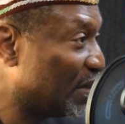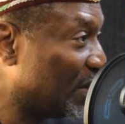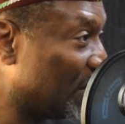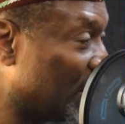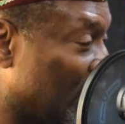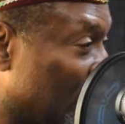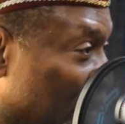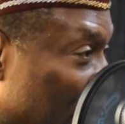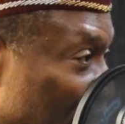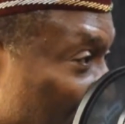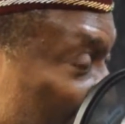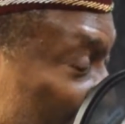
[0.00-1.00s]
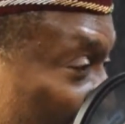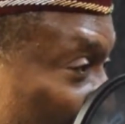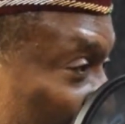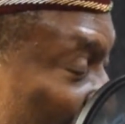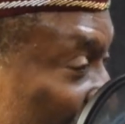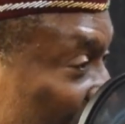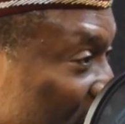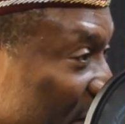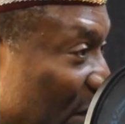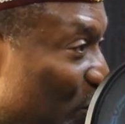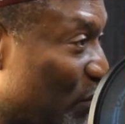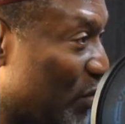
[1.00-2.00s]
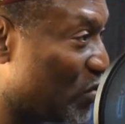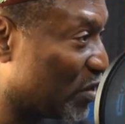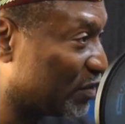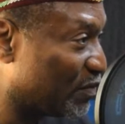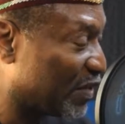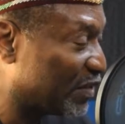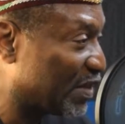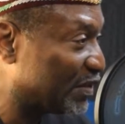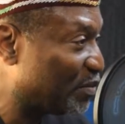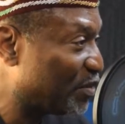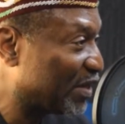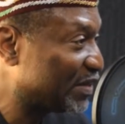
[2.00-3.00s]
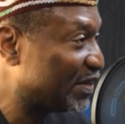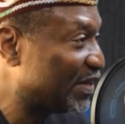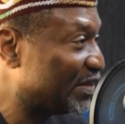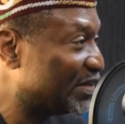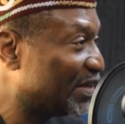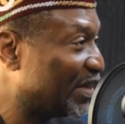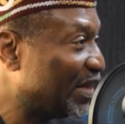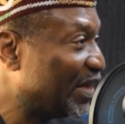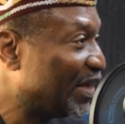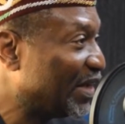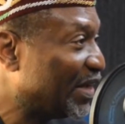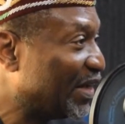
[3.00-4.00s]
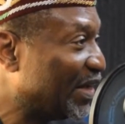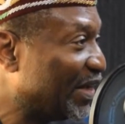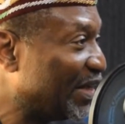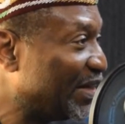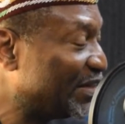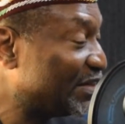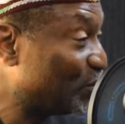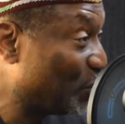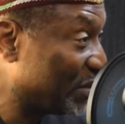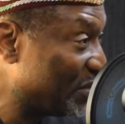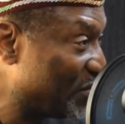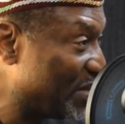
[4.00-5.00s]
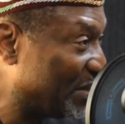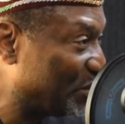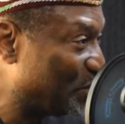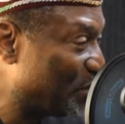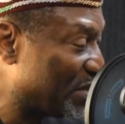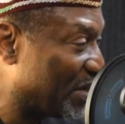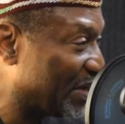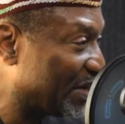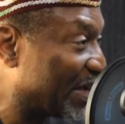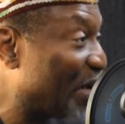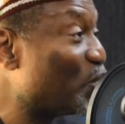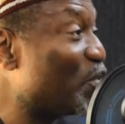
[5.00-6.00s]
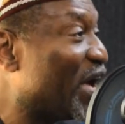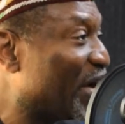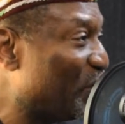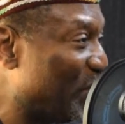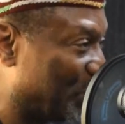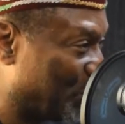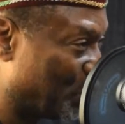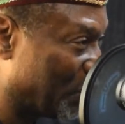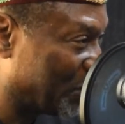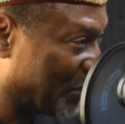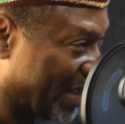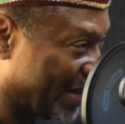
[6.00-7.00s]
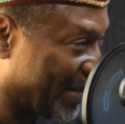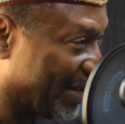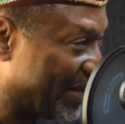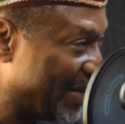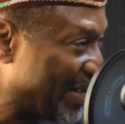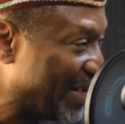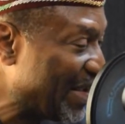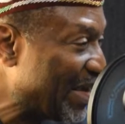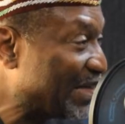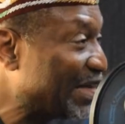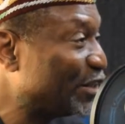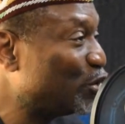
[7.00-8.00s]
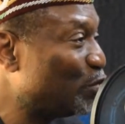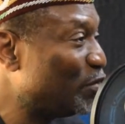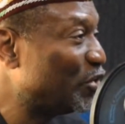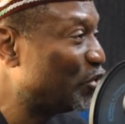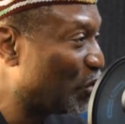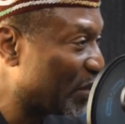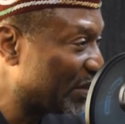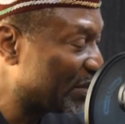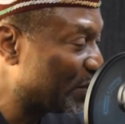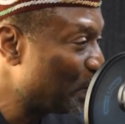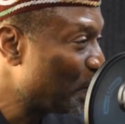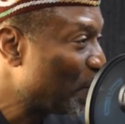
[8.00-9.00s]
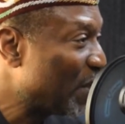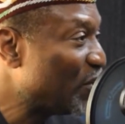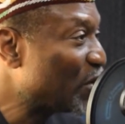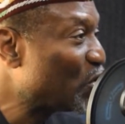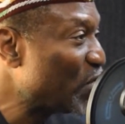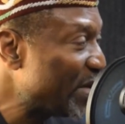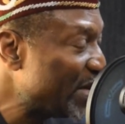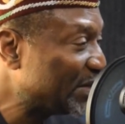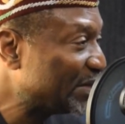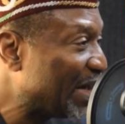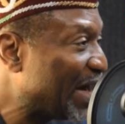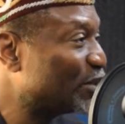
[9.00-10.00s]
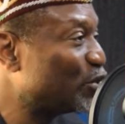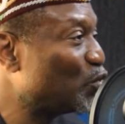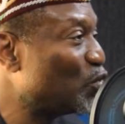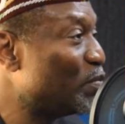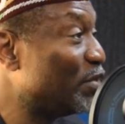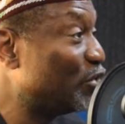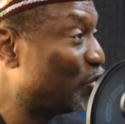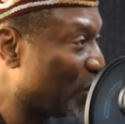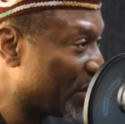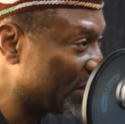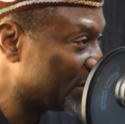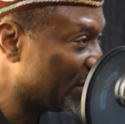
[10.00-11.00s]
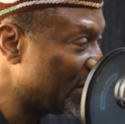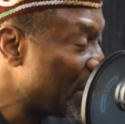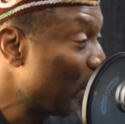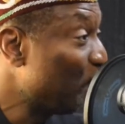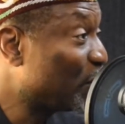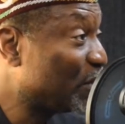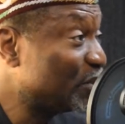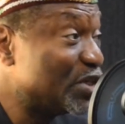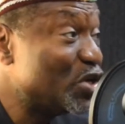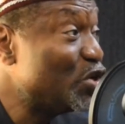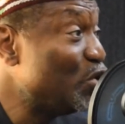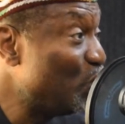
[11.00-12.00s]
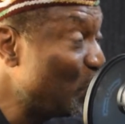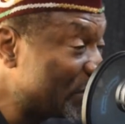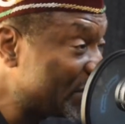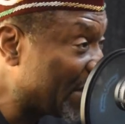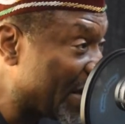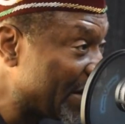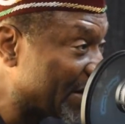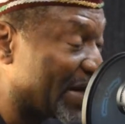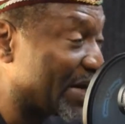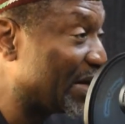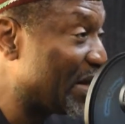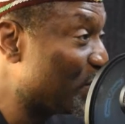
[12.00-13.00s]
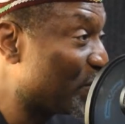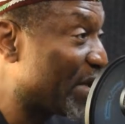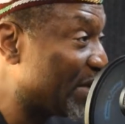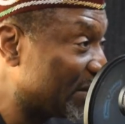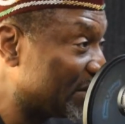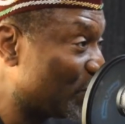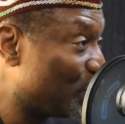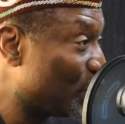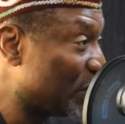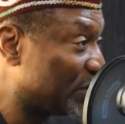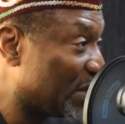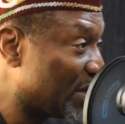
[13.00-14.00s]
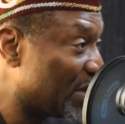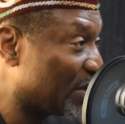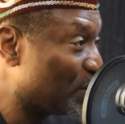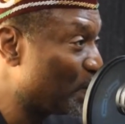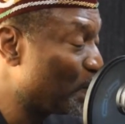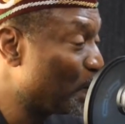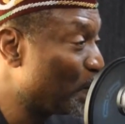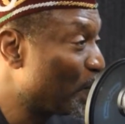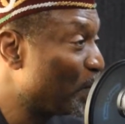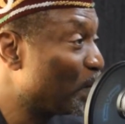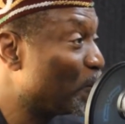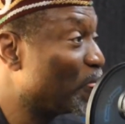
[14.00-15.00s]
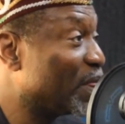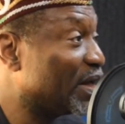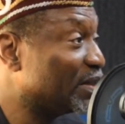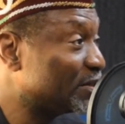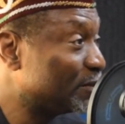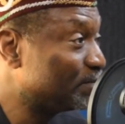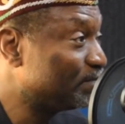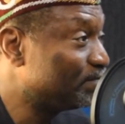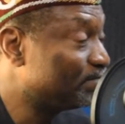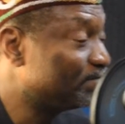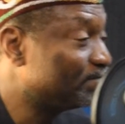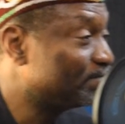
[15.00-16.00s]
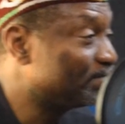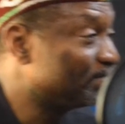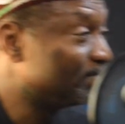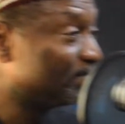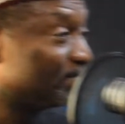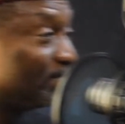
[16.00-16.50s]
the executive sits down with the National Assembly and says, this is what needs to be done. Can we agree to do it together? It has to be joint. The credit will be joint because no side can claim credit. But according to what you said about the fact that, I mean, you